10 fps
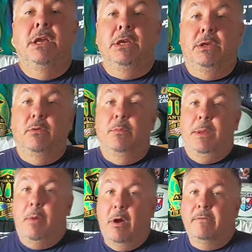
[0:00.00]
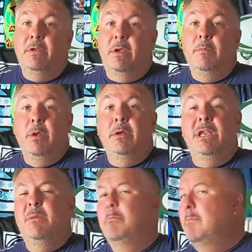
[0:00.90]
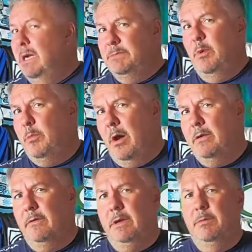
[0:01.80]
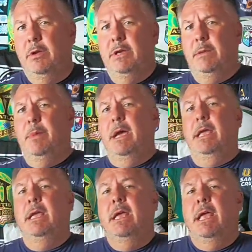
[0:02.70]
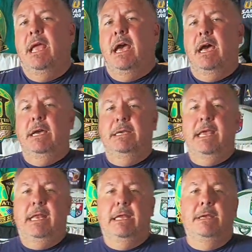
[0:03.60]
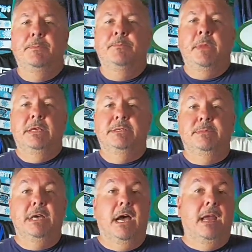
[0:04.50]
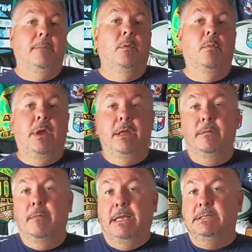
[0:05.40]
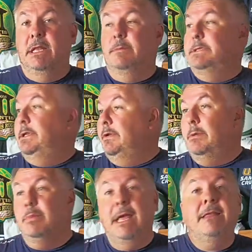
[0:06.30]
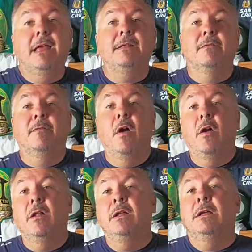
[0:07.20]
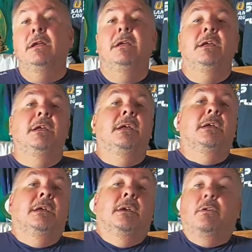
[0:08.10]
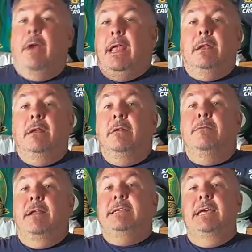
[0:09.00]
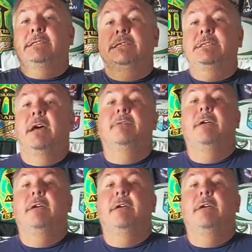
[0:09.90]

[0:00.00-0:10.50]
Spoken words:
You will be part of the community, much more part of the community by getting some time with men's clubs. And you can play that in the fall. Great, fantastic stuff.